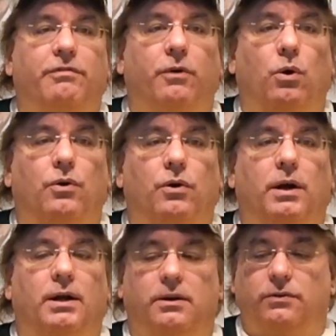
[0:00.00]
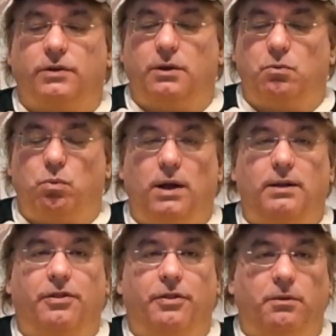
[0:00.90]
folder and I'm going to see
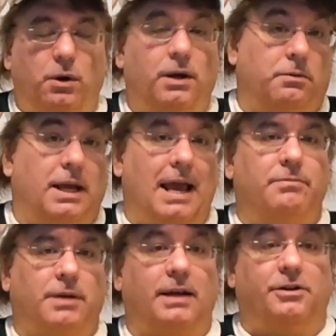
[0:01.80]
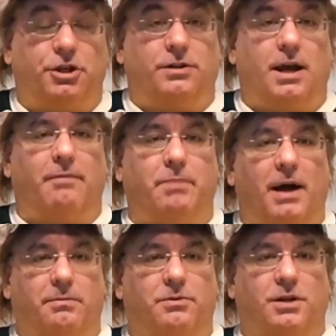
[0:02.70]
what games I just have
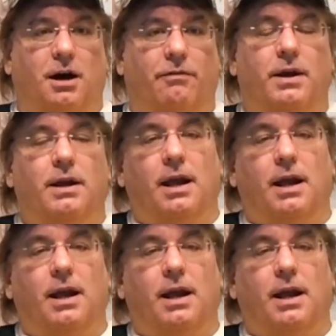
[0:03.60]
by themselves,